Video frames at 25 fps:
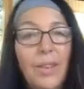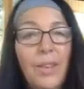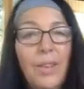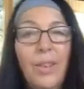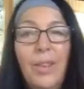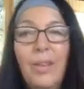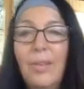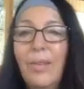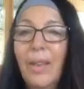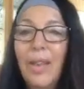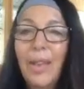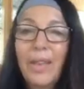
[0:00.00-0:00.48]

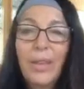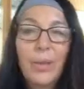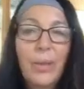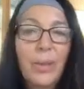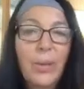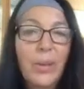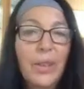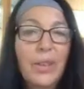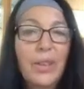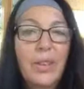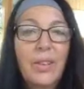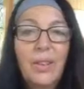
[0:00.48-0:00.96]
she rides
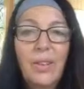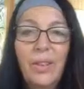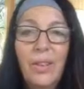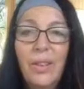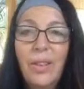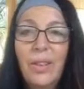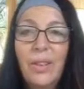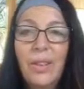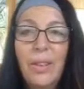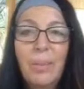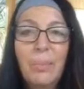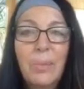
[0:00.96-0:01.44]
horses,
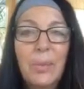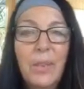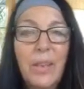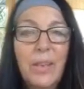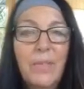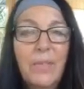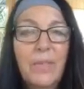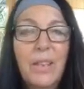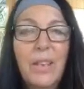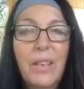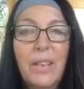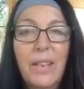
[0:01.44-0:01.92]
she jumps
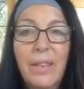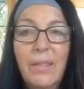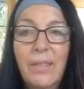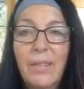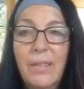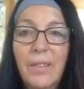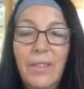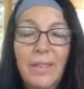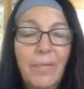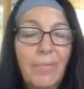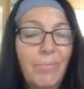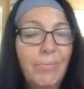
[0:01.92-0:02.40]
off
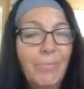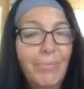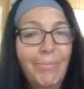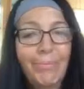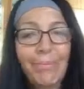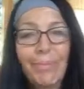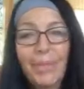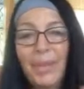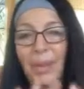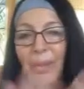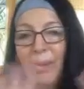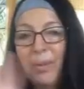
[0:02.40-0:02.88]
cliffs.
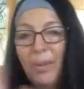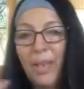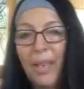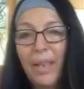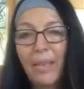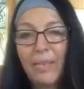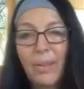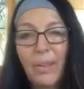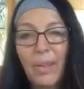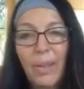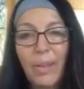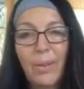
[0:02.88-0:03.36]
You'd
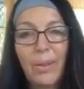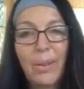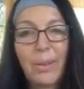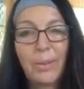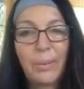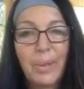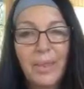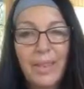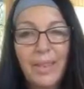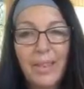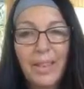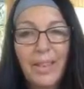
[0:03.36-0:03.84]
never know
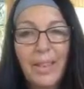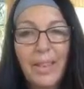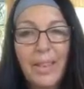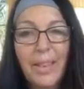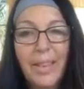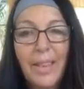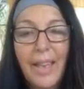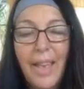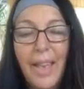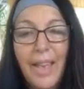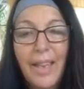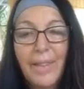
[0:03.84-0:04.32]
there was
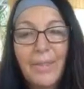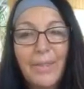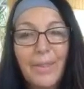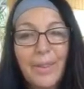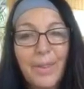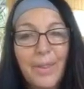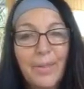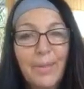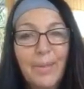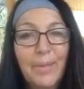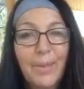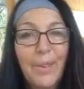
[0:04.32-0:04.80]
anything
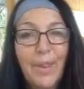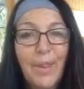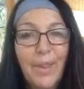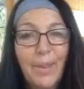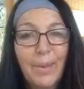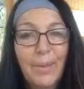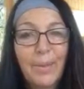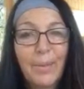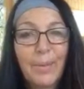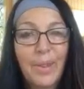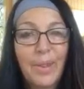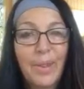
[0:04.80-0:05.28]
ever
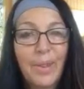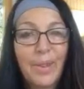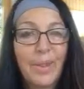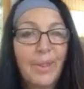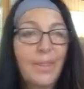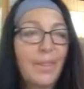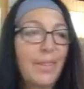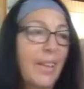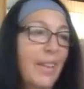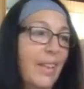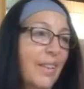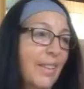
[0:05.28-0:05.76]
wrong with
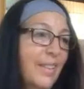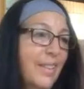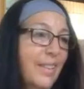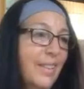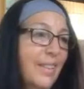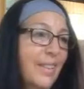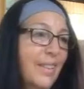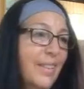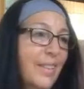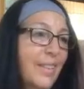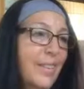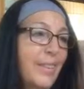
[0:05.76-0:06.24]
her
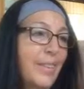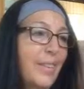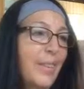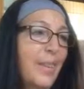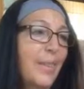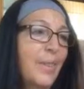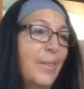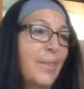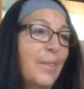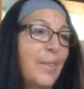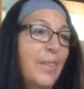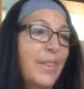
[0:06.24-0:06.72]
lungs.
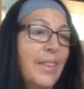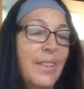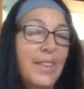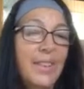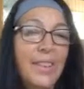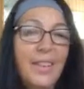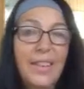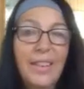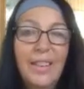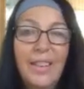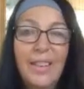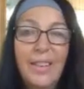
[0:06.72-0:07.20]
So
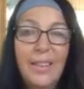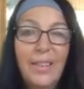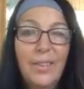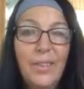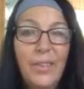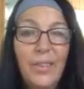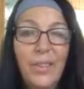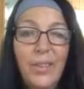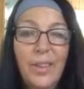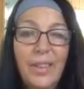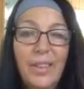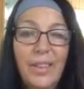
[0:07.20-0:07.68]

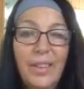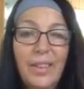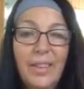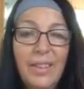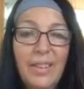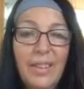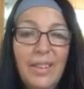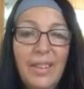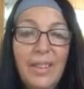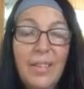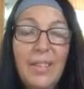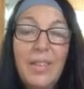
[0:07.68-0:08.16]
she
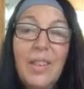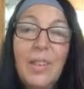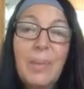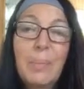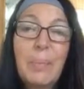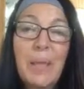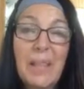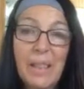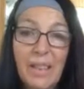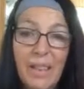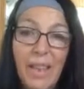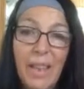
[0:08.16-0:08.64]
is
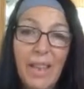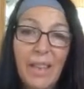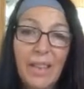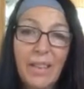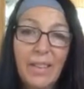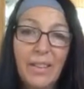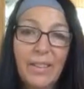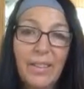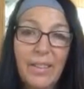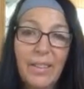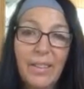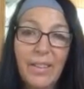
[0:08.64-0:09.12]

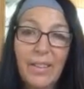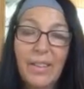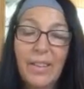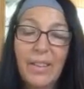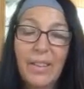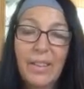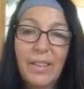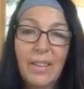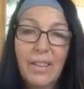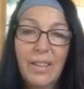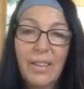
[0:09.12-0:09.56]
spectacular.